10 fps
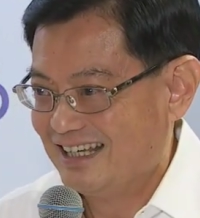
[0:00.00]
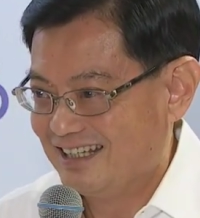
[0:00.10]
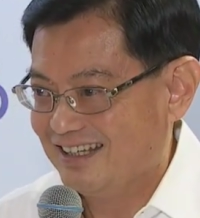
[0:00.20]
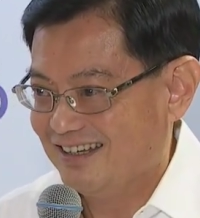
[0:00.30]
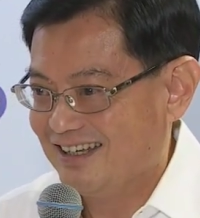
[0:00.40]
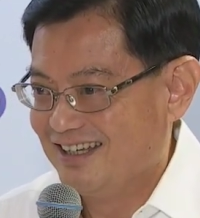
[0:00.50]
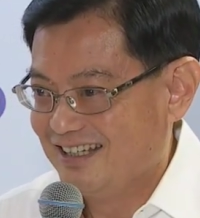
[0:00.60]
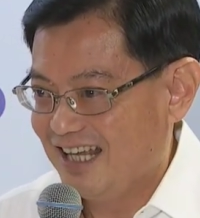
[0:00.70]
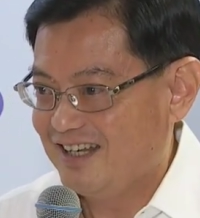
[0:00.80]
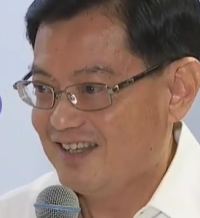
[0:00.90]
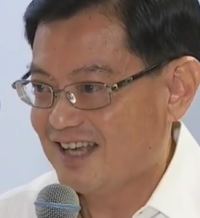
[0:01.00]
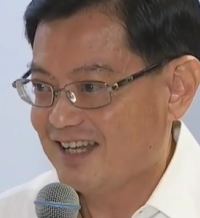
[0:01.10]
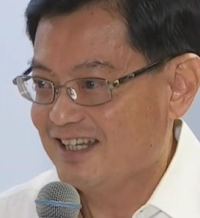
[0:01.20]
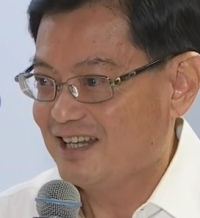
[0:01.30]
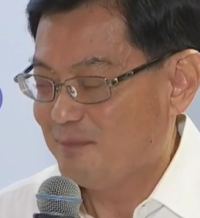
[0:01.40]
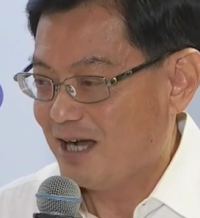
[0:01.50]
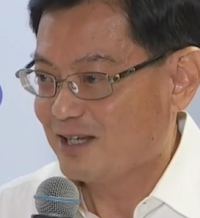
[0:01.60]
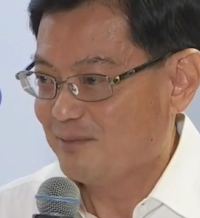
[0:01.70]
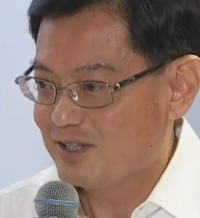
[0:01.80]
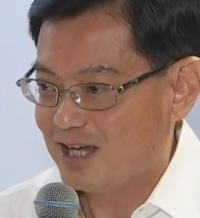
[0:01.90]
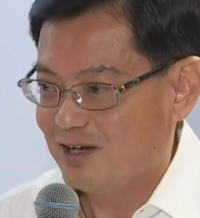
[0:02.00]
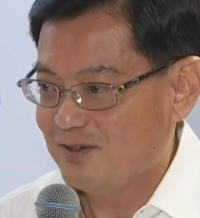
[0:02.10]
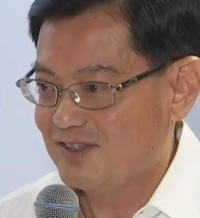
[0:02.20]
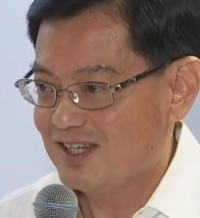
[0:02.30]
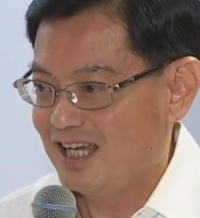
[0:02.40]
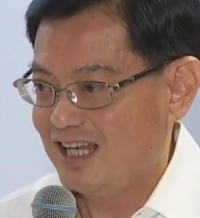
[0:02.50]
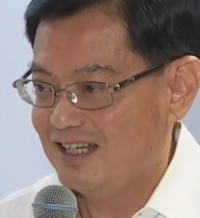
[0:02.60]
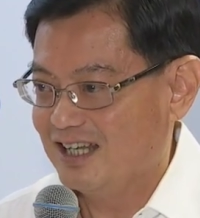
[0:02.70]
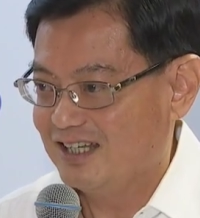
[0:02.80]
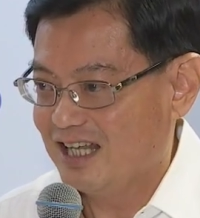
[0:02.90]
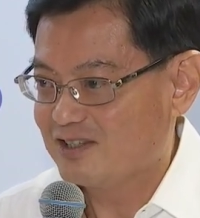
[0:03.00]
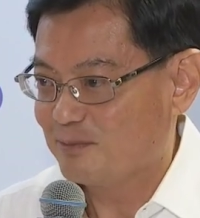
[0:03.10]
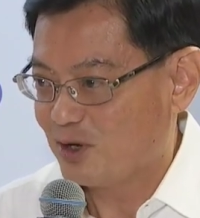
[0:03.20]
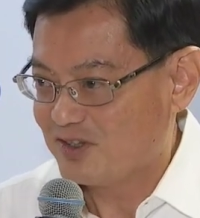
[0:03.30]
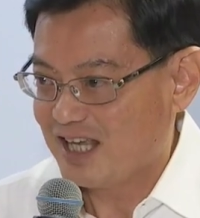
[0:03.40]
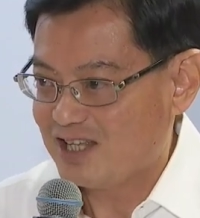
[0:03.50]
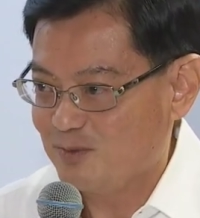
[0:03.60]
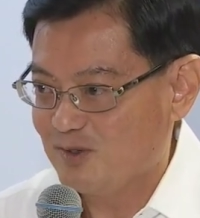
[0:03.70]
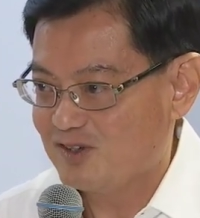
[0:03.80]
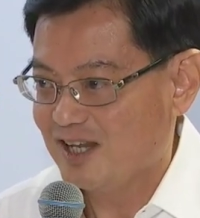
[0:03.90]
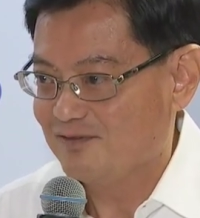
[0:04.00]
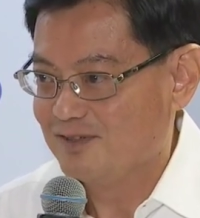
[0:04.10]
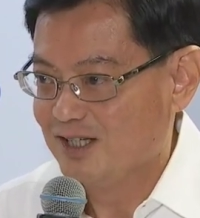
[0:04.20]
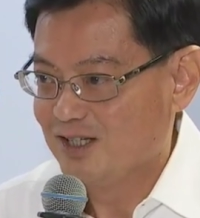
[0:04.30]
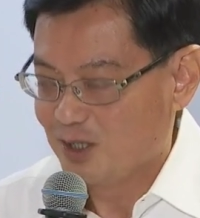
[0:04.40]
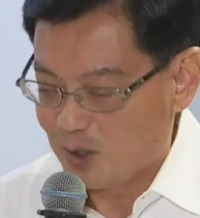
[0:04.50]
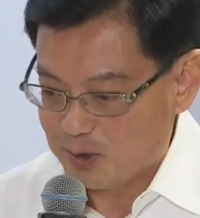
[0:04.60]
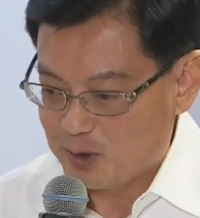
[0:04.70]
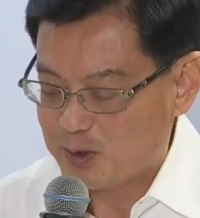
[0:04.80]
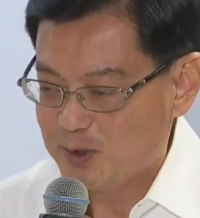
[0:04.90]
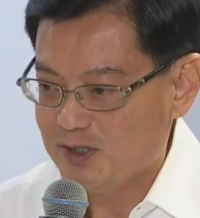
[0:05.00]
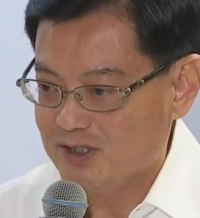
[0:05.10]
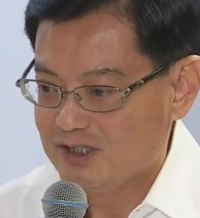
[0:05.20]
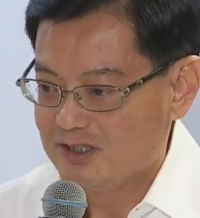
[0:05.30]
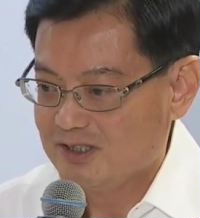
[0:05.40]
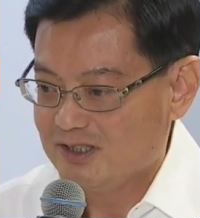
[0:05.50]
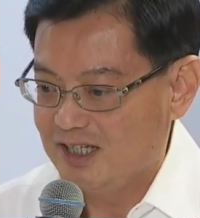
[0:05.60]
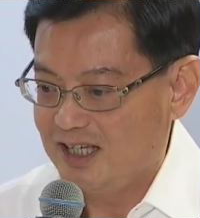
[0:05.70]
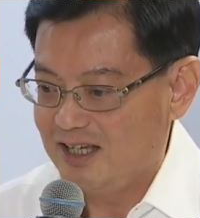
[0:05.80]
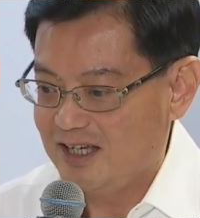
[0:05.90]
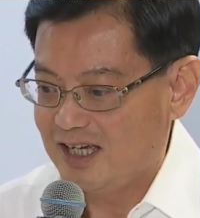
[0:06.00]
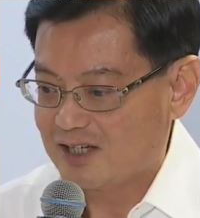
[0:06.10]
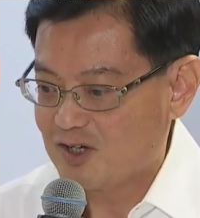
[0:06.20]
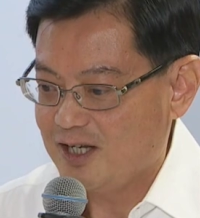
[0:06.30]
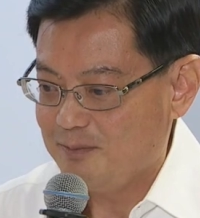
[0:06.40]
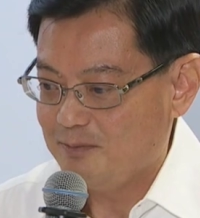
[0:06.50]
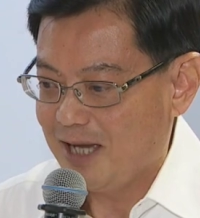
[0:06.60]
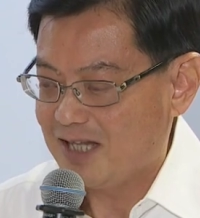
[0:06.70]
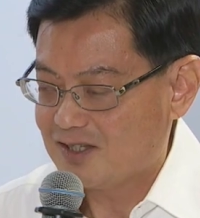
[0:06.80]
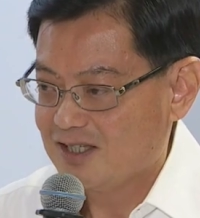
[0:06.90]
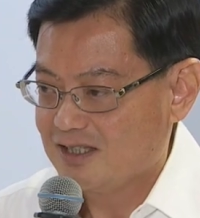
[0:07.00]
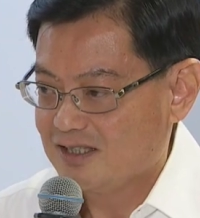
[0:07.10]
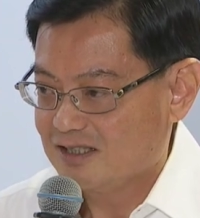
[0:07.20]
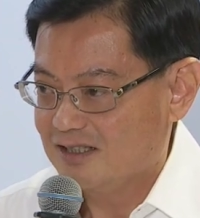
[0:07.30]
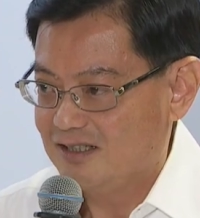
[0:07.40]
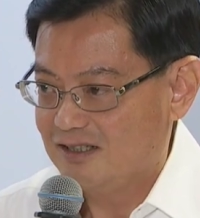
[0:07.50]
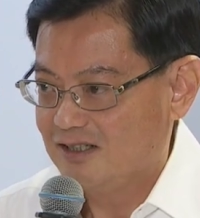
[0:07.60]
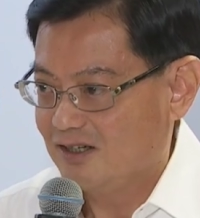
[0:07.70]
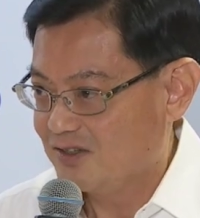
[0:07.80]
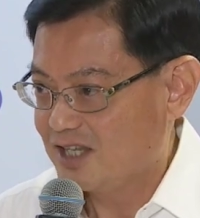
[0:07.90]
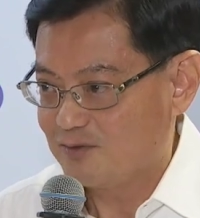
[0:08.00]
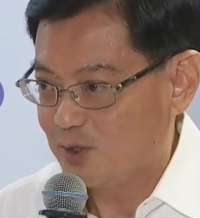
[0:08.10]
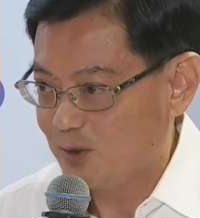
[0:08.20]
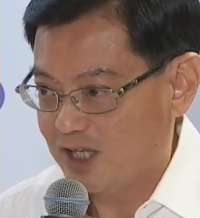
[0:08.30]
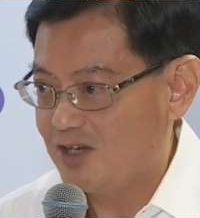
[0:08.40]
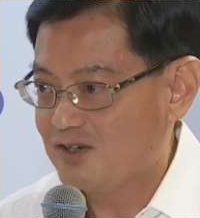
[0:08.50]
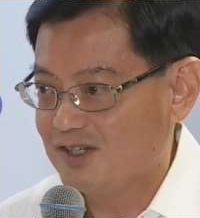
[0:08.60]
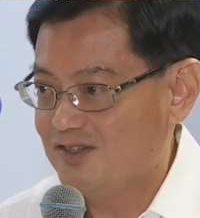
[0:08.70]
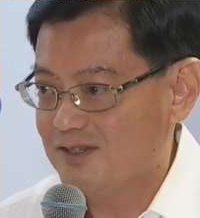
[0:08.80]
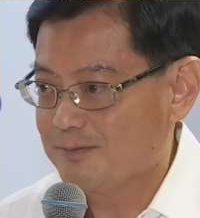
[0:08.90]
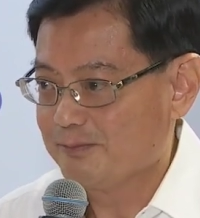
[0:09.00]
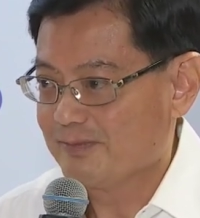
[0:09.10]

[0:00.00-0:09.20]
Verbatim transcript: The, they decided among themselves, and uh, there's a process which they've gone through. They actually met uh, on several occasions.